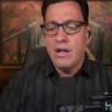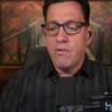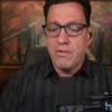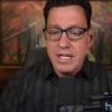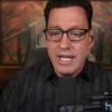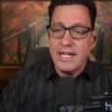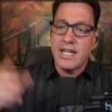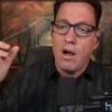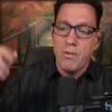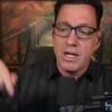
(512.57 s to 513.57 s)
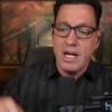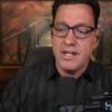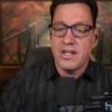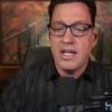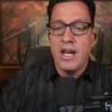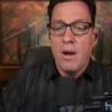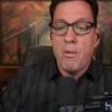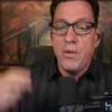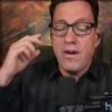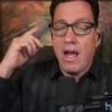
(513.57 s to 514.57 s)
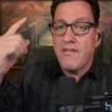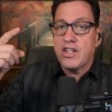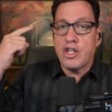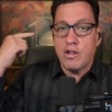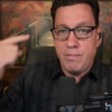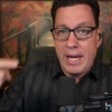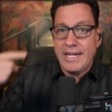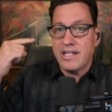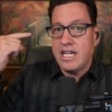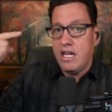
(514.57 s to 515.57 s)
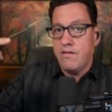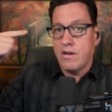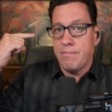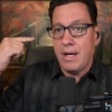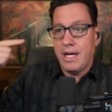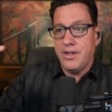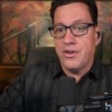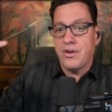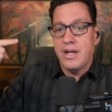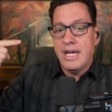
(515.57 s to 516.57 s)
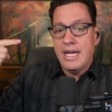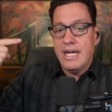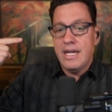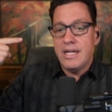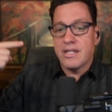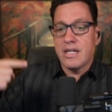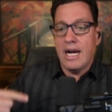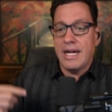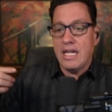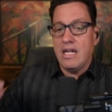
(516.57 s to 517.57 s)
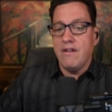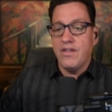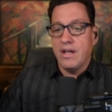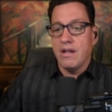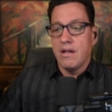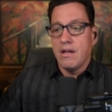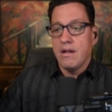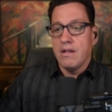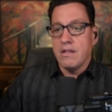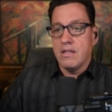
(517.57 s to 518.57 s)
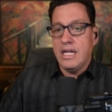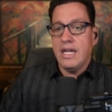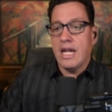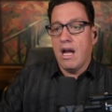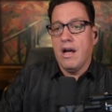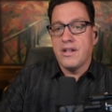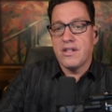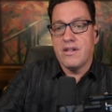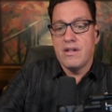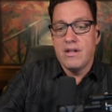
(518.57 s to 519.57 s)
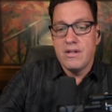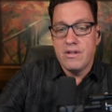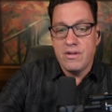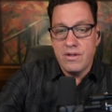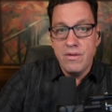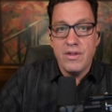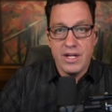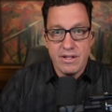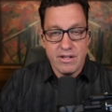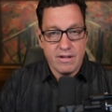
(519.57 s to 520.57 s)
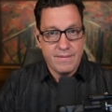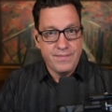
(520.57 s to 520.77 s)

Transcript: Really? Is that what God said? But we don't have space to even ponder is God even leading us to do this?